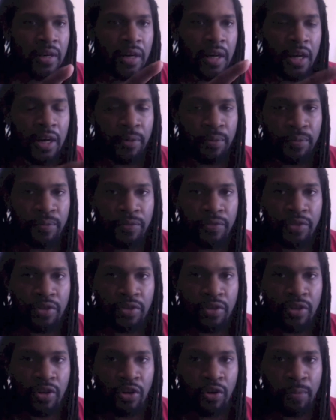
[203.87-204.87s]
um, you're
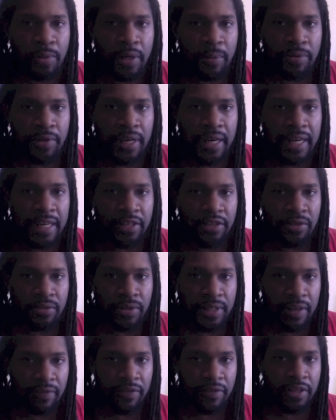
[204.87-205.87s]
going to open up your
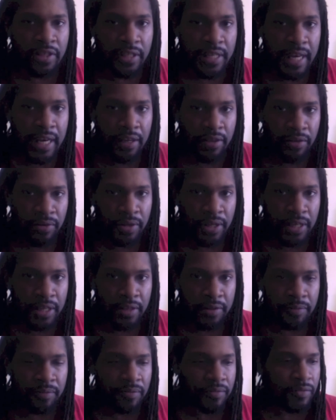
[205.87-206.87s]
iTunes after it's downloaded.
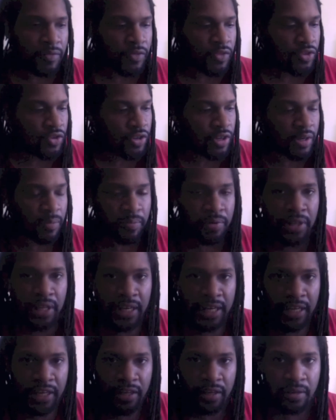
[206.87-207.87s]
You're going to
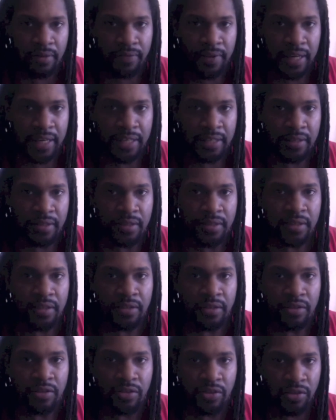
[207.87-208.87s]
plug in your device
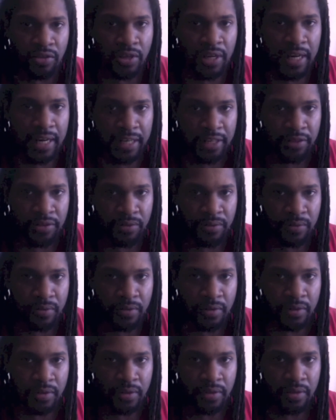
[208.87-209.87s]
to your iTunes.
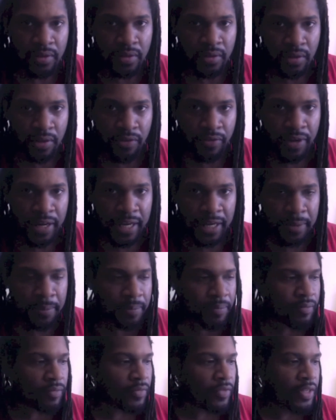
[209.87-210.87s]
All right?
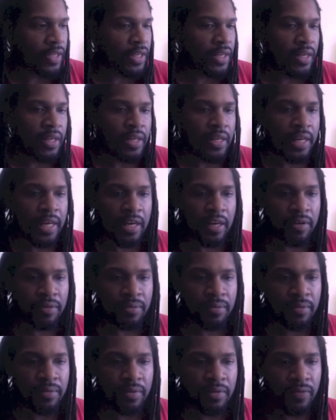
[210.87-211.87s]

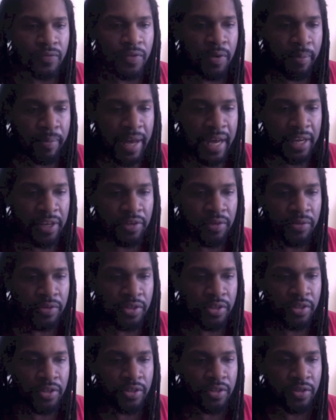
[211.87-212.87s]
Now, for Mac
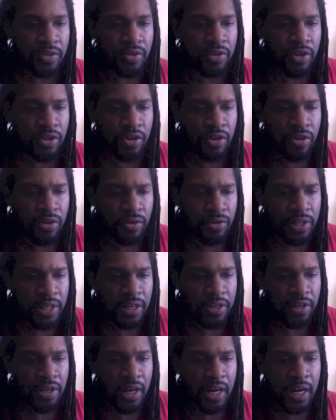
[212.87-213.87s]
users, you're going to hold
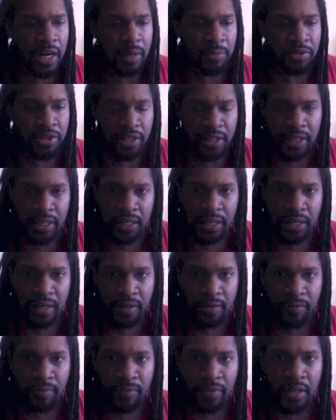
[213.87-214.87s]
down your Option key
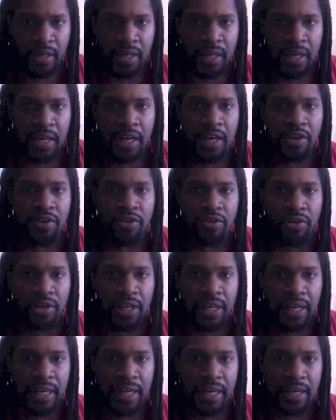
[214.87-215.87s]
and you're going
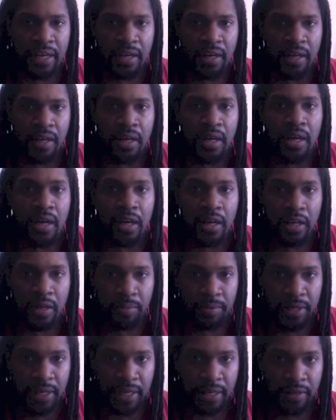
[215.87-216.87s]
to hit
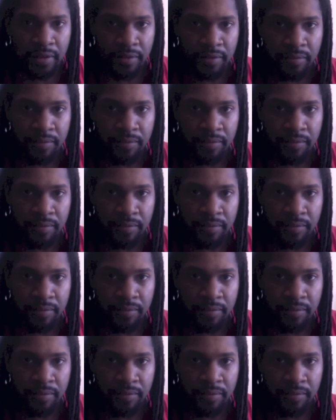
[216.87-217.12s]
Update.